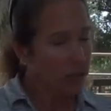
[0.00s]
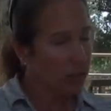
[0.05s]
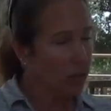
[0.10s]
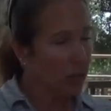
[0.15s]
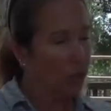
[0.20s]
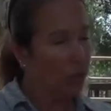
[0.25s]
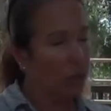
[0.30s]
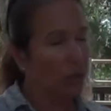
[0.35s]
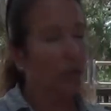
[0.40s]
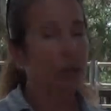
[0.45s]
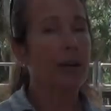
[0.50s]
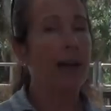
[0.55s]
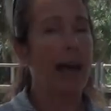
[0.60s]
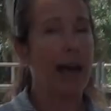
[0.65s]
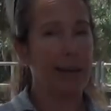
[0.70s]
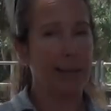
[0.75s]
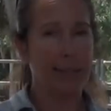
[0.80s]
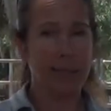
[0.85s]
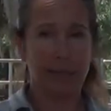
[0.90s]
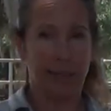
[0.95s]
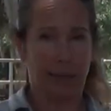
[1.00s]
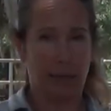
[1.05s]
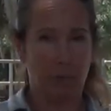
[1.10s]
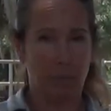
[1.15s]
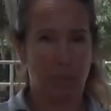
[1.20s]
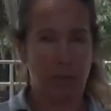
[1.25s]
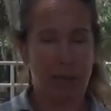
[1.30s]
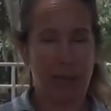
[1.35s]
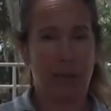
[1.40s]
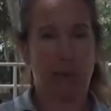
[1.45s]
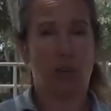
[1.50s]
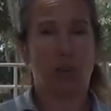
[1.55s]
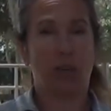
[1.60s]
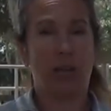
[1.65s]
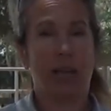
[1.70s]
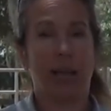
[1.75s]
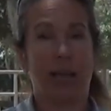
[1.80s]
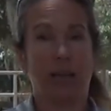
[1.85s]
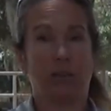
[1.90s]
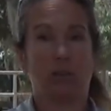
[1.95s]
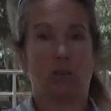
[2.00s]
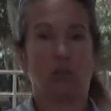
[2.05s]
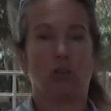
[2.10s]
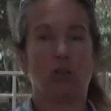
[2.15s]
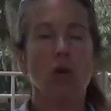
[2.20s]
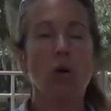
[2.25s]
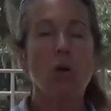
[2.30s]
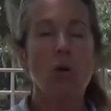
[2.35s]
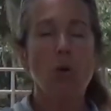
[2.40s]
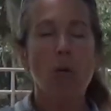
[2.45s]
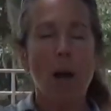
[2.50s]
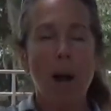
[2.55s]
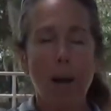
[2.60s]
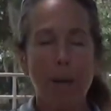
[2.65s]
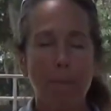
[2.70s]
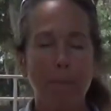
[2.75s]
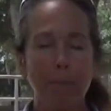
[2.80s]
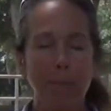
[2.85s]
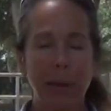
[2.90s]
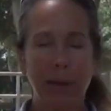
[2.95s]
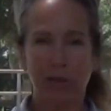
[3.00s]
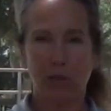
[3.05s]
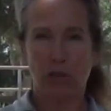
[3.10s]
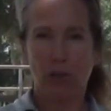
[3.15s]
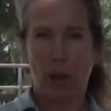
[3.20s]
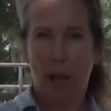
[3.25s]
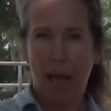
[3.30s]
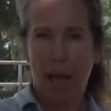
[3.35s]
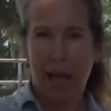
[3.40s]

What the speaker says: to learn how to sit, because she has so much